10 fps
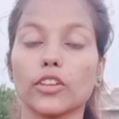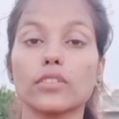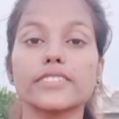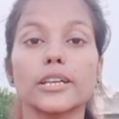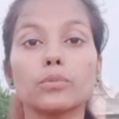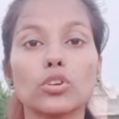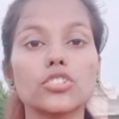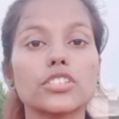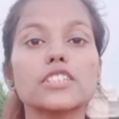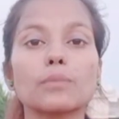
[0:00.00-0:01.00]
Your
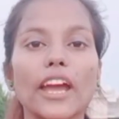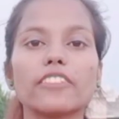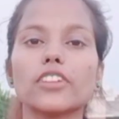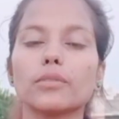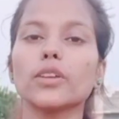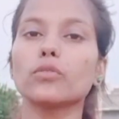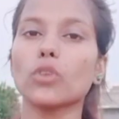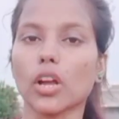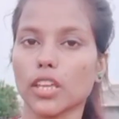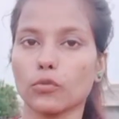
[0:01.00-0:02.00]
subconscious mind will be
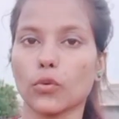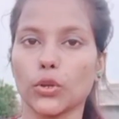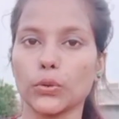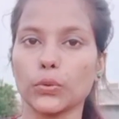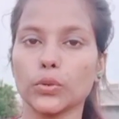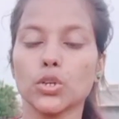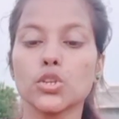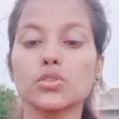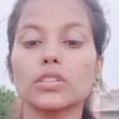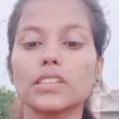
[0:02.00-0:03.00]
working for you.
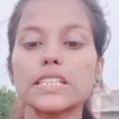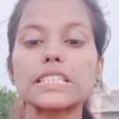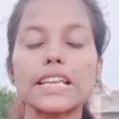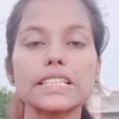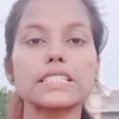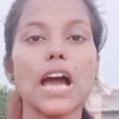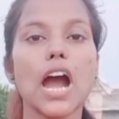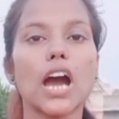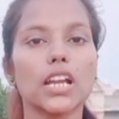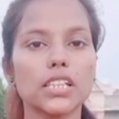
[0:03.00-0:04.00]
So this is the
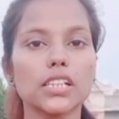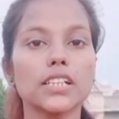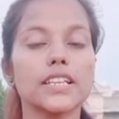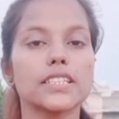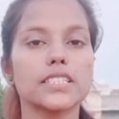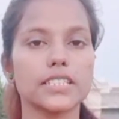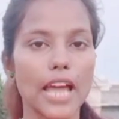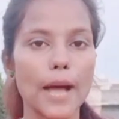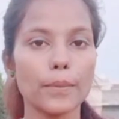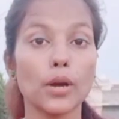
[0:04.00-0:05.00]
another
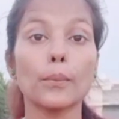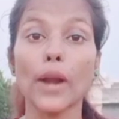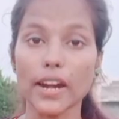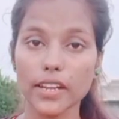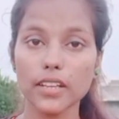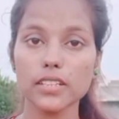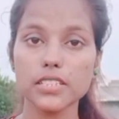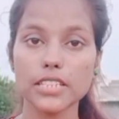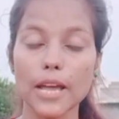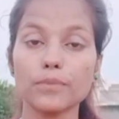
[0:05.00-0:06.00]
step, practical
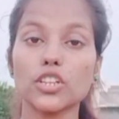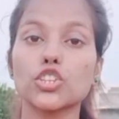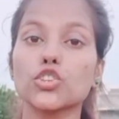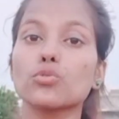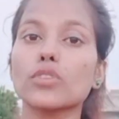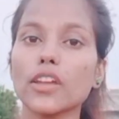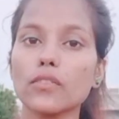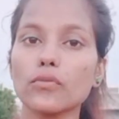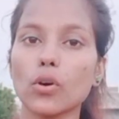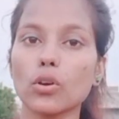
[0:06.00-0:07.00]
step that you can
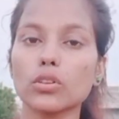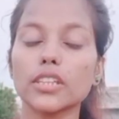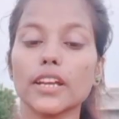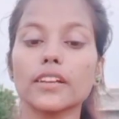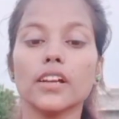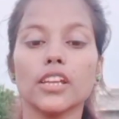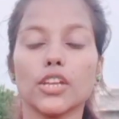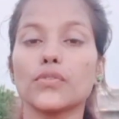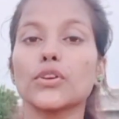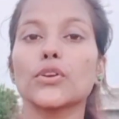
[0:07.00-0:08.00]
follow, that
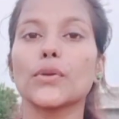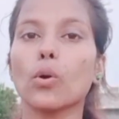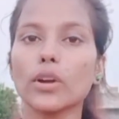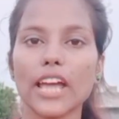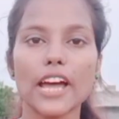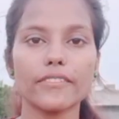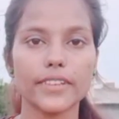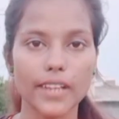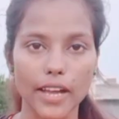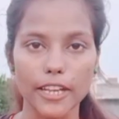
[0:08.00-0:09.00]
if you don't have
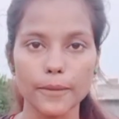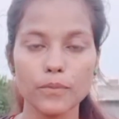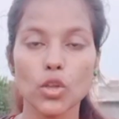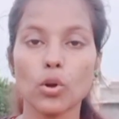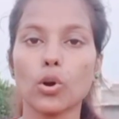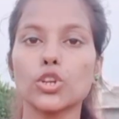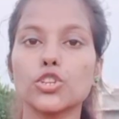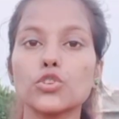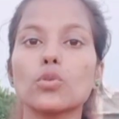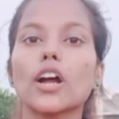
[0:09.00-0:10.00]
time or
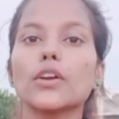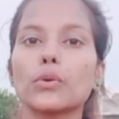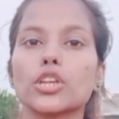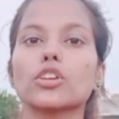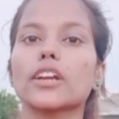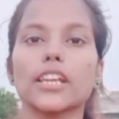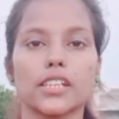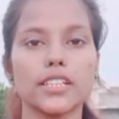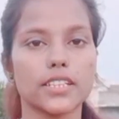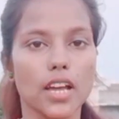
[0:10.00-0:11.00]
you are doing your
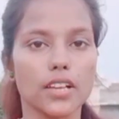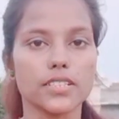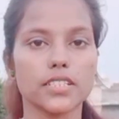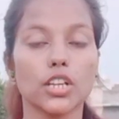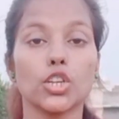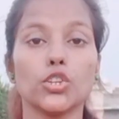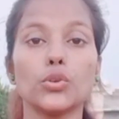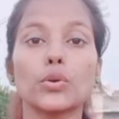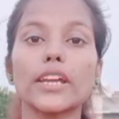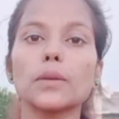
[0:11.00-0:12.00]
daily task,
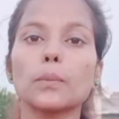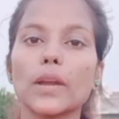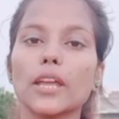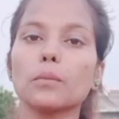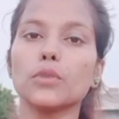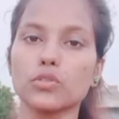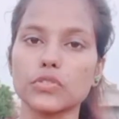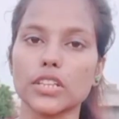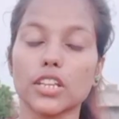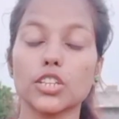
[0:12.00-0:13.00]
you can play
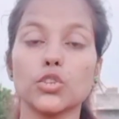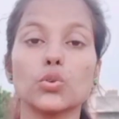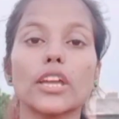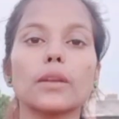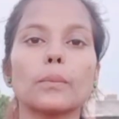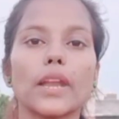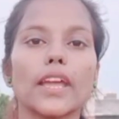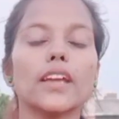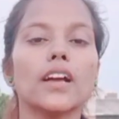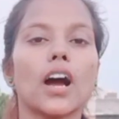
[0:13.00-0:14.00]
music, you can
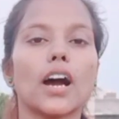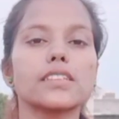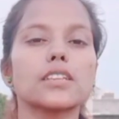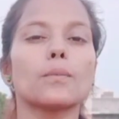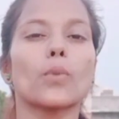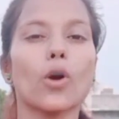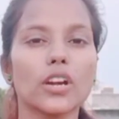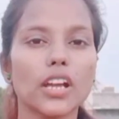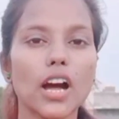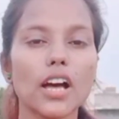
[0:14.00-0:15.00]
play some
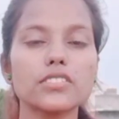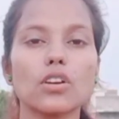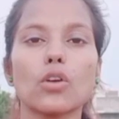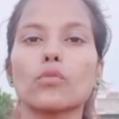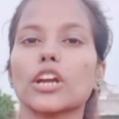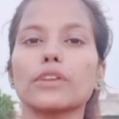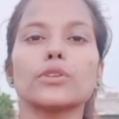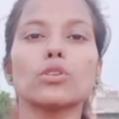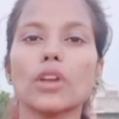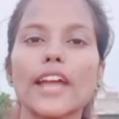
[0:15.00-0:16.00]
podcast or whatever
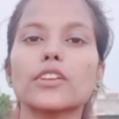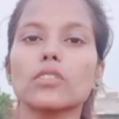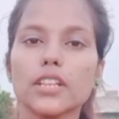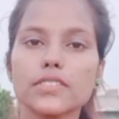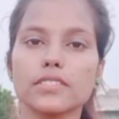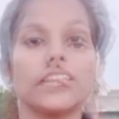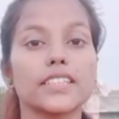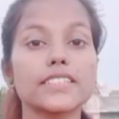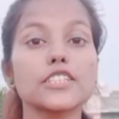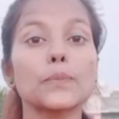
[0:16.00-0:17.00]
you like to listen.
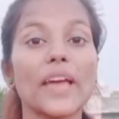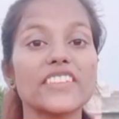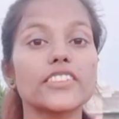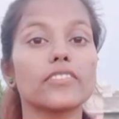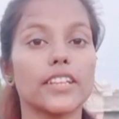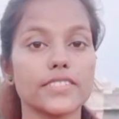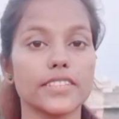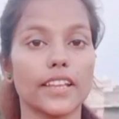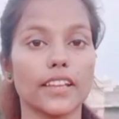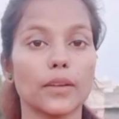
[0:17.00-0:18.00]
This is passive
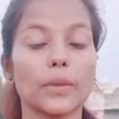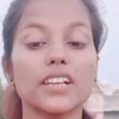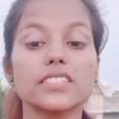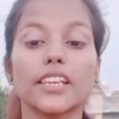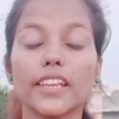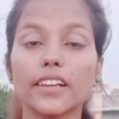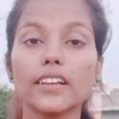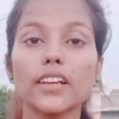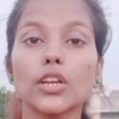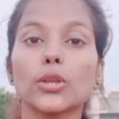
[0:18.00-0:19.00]
listening, because here
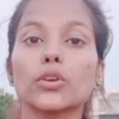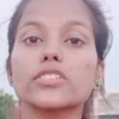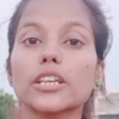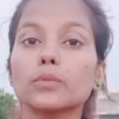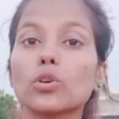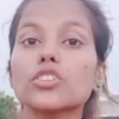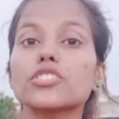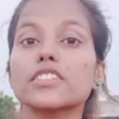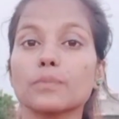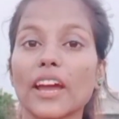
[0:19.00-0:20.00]
your
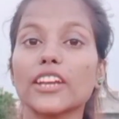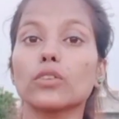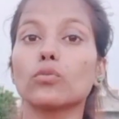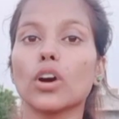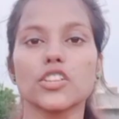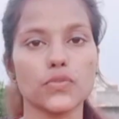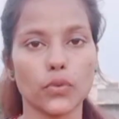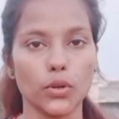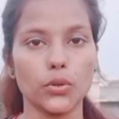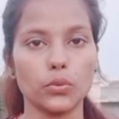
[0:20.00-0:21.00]
subconscious mind works
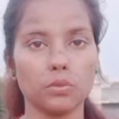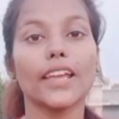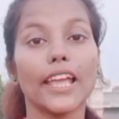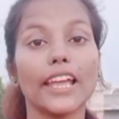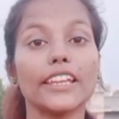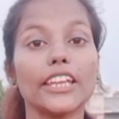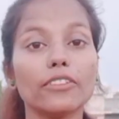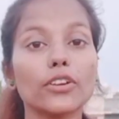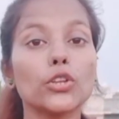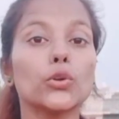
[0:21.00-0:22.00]
for you and
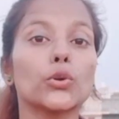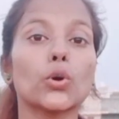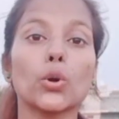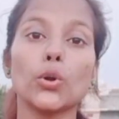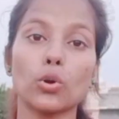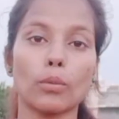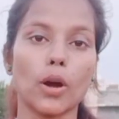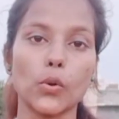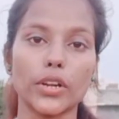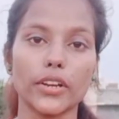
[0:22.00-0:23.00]
even you don't know
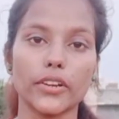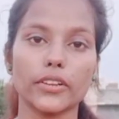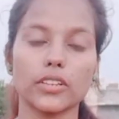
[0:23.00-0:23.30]
about it.